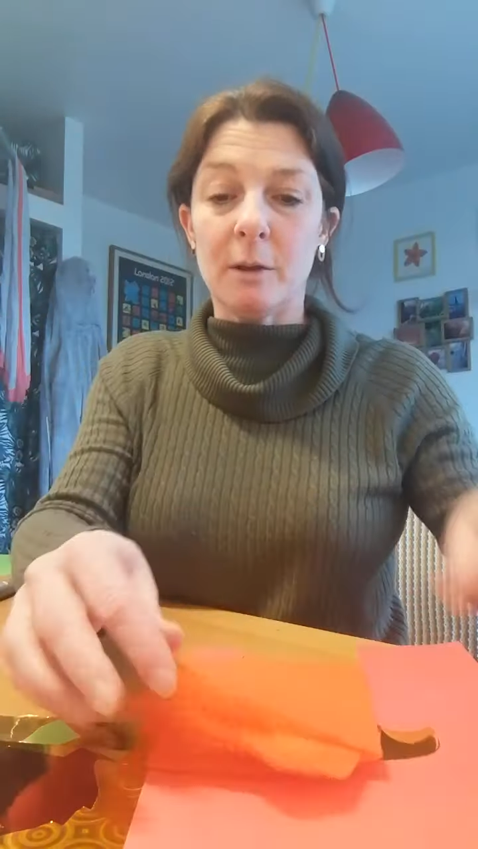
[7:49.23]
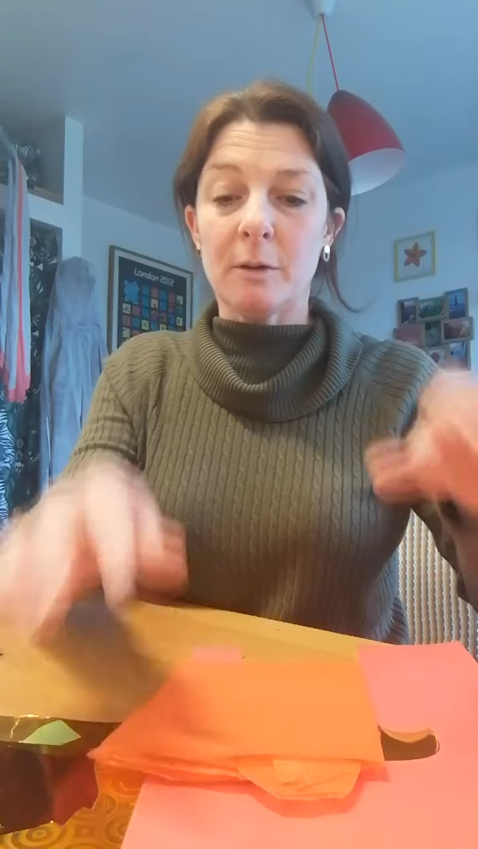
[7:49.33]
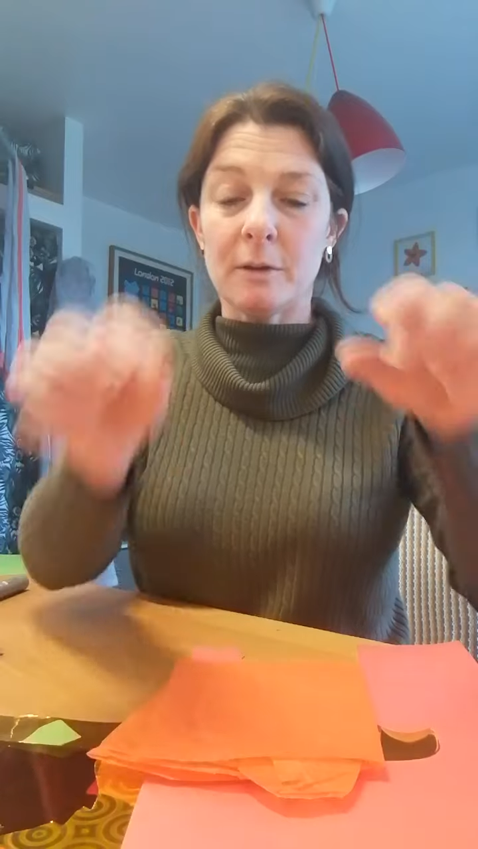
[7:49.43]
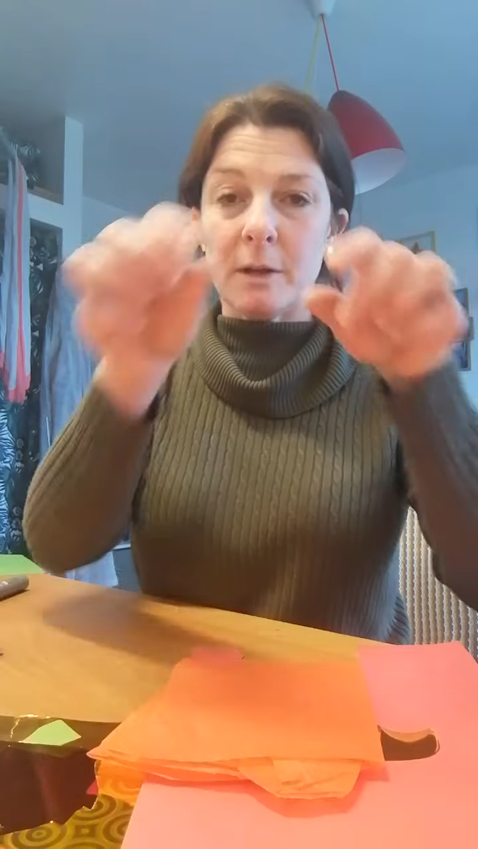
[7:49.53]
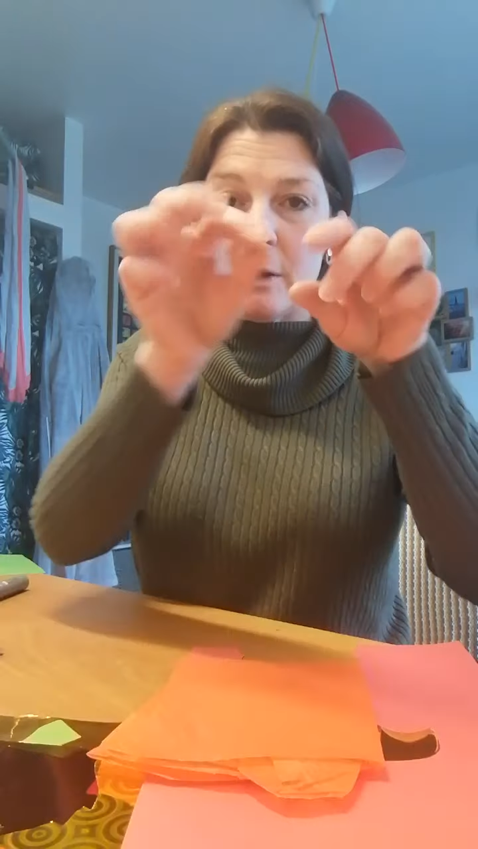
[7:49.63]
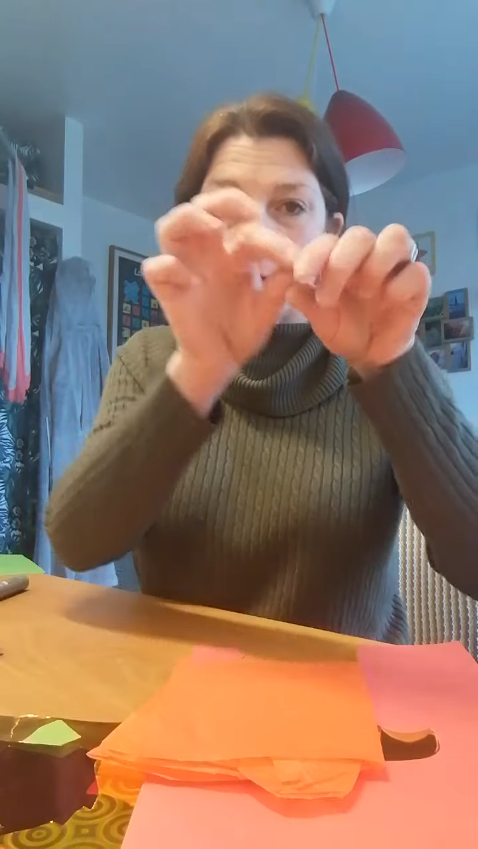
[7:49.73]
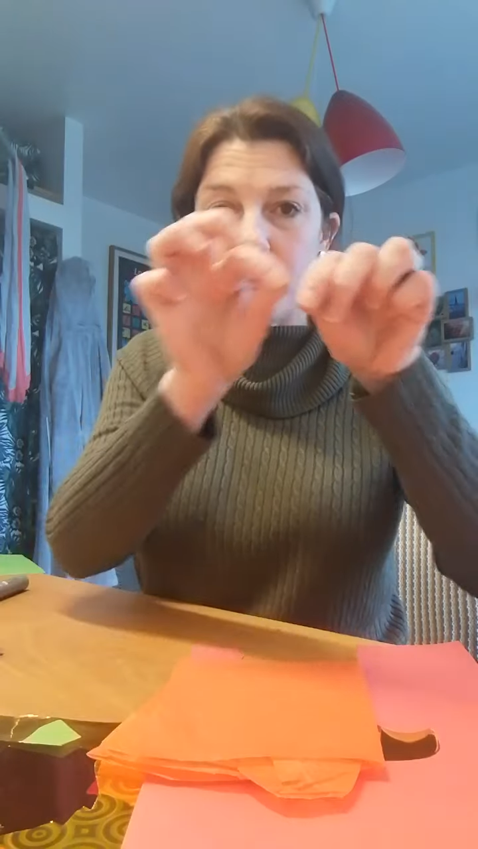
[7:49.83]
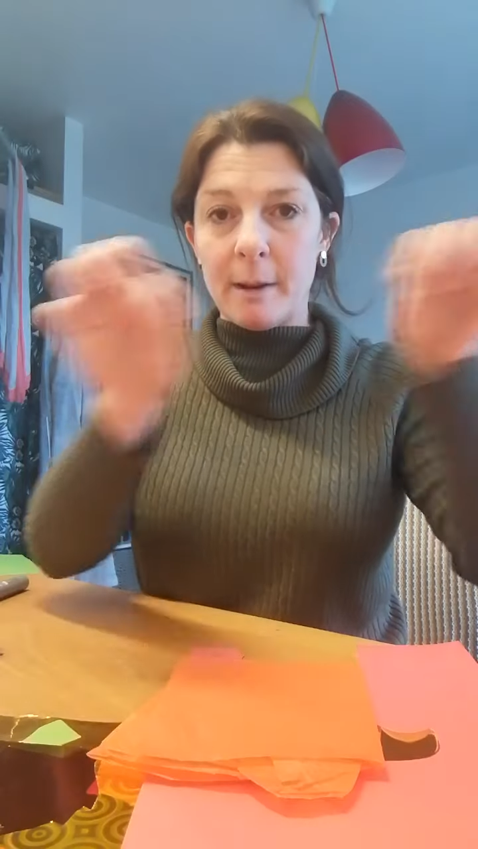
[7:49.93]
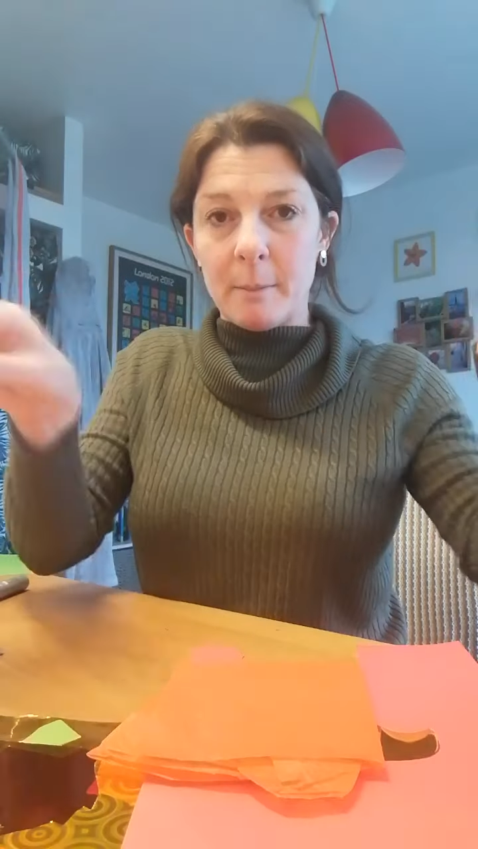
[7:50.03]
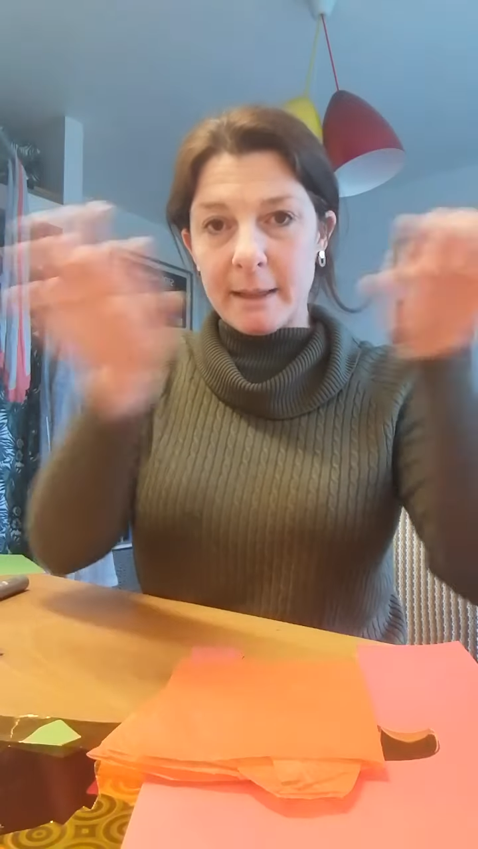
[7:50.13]
you could
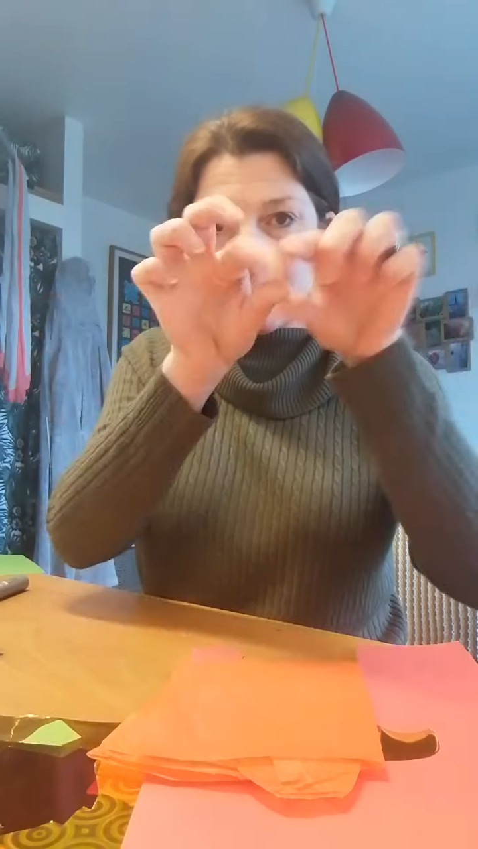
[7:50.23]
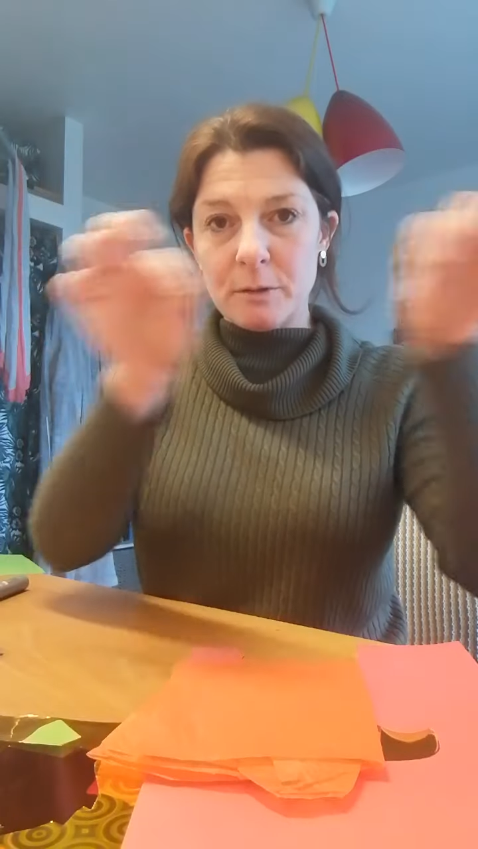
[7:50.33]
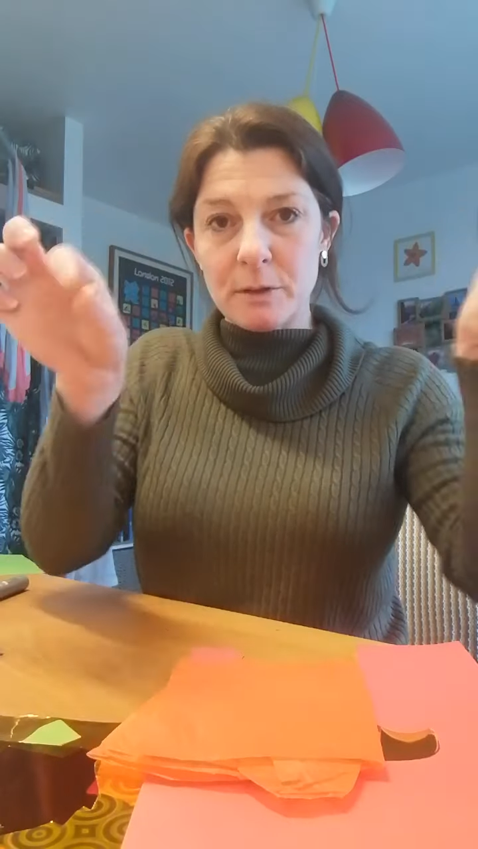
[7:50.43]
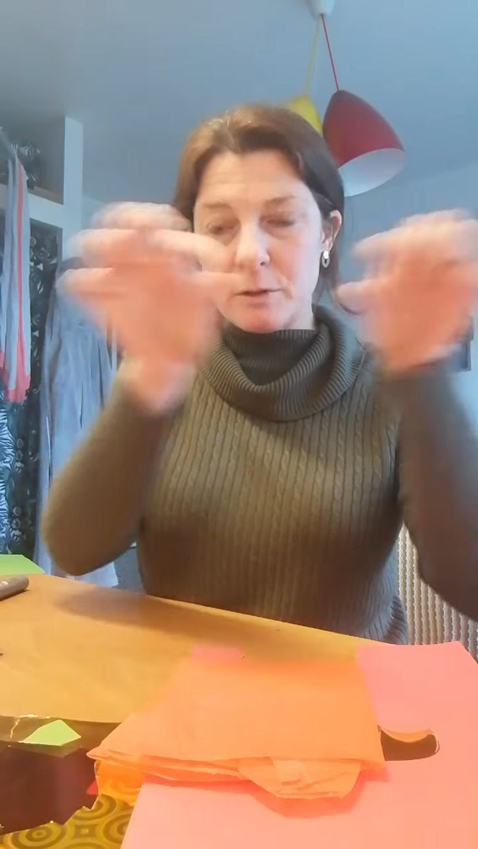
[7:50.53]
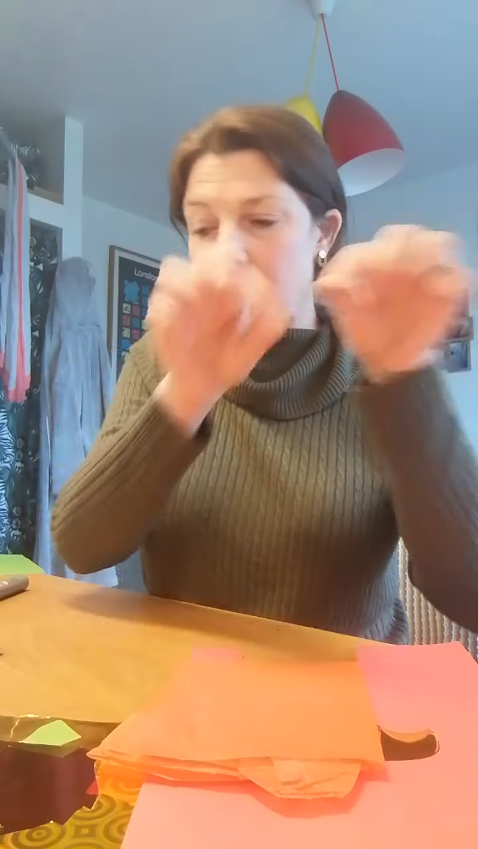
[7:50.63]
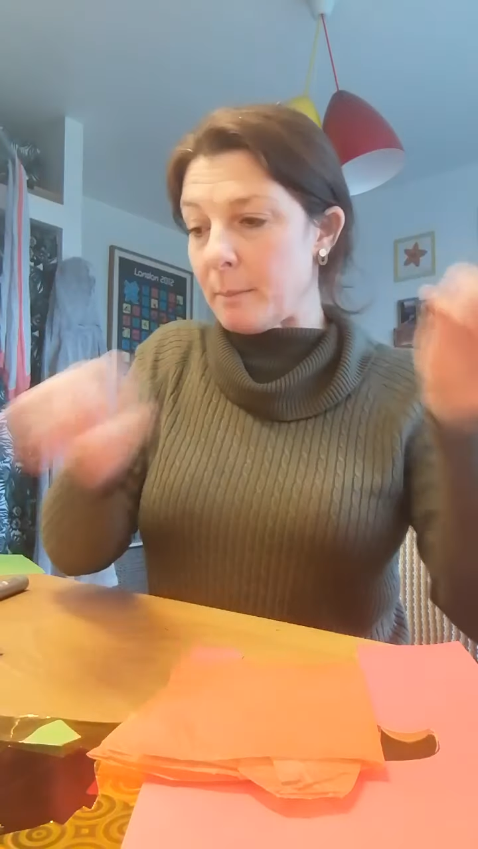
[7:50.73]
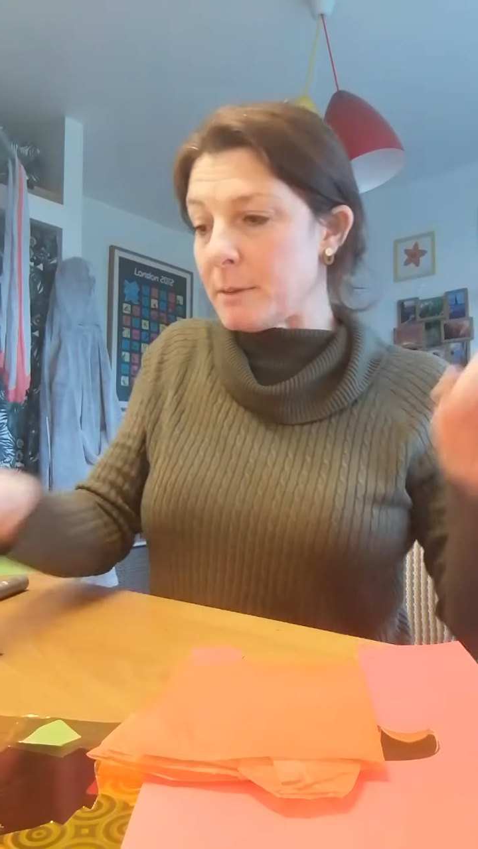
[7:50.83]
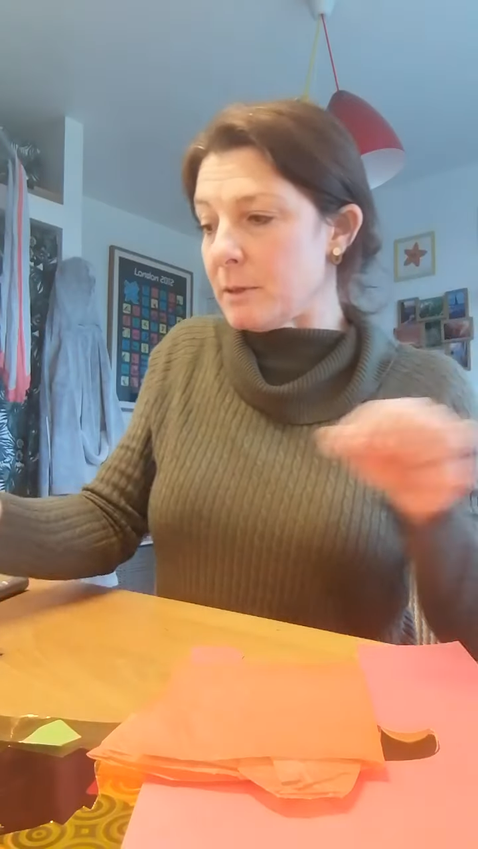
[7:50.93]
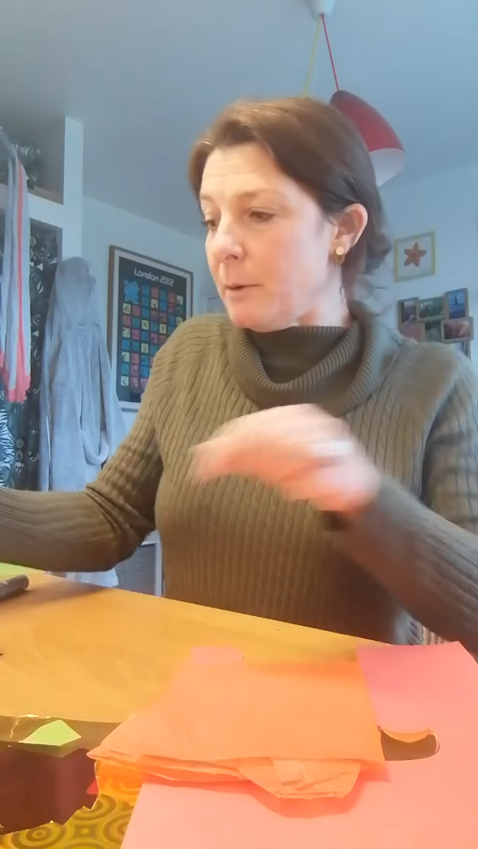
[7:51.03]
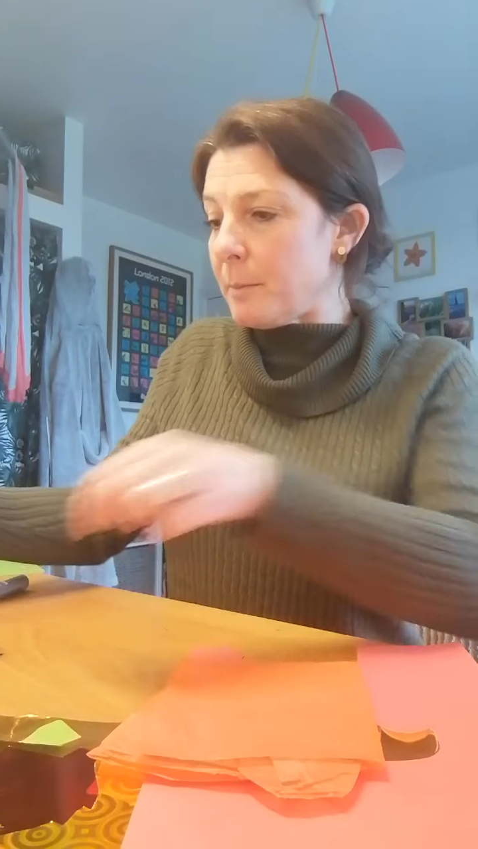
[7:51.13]
rip little
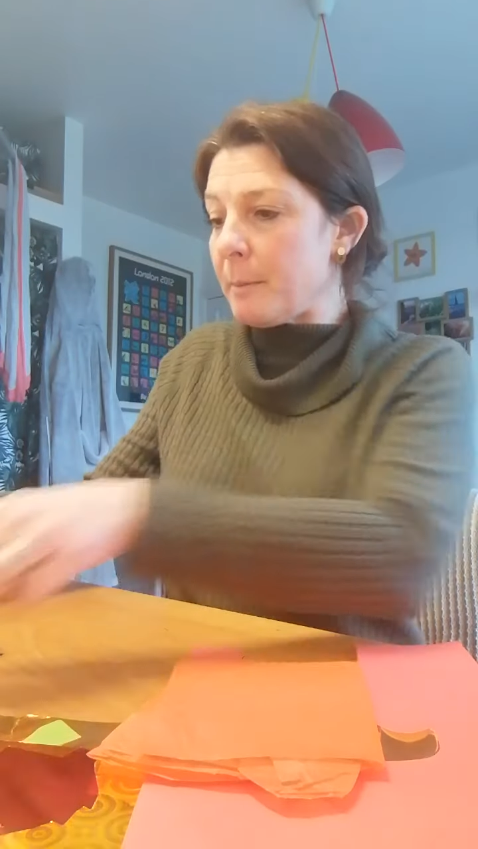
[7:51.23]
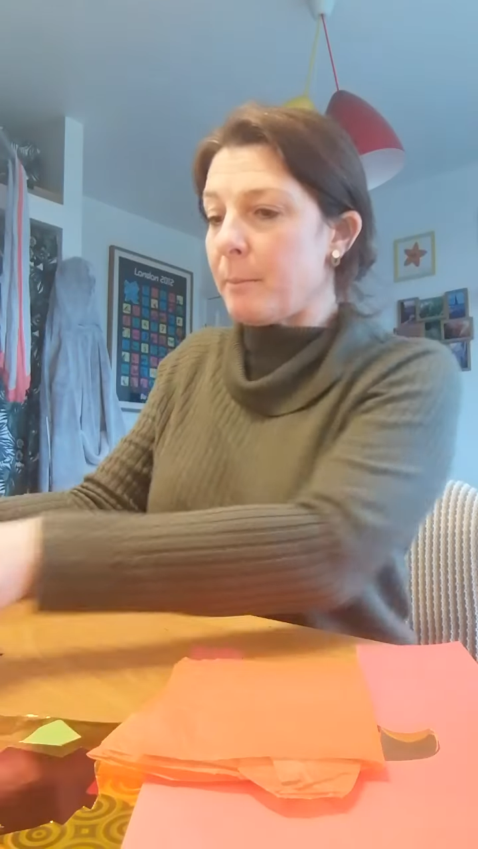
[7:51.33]
strips up